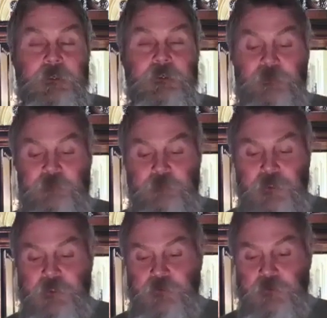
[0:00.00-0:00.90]
my
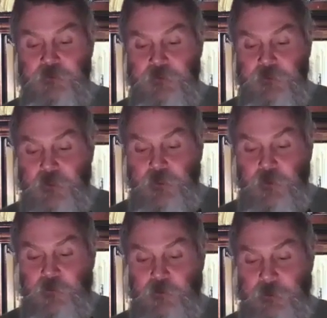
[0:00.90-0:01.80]
appearance and
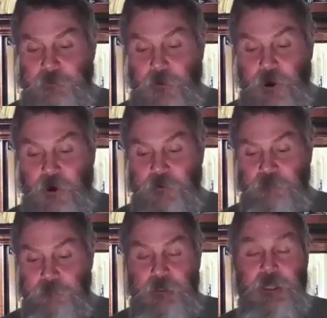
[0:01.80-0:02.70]
features would
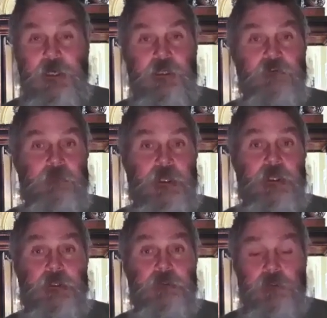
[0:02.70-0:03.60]
be marred from
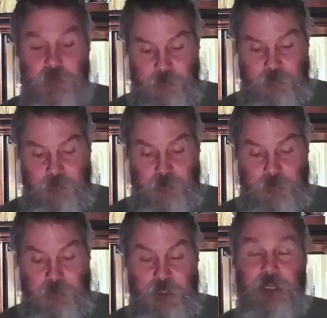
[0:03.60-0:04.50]
that of a man
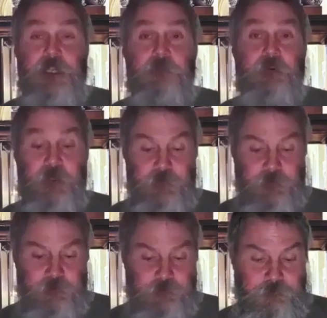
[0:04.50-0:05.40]

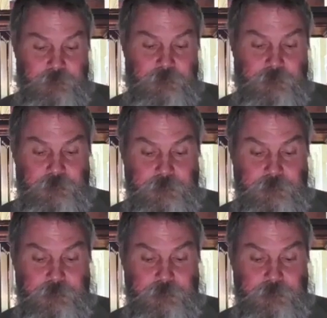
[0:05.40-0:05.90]
and people.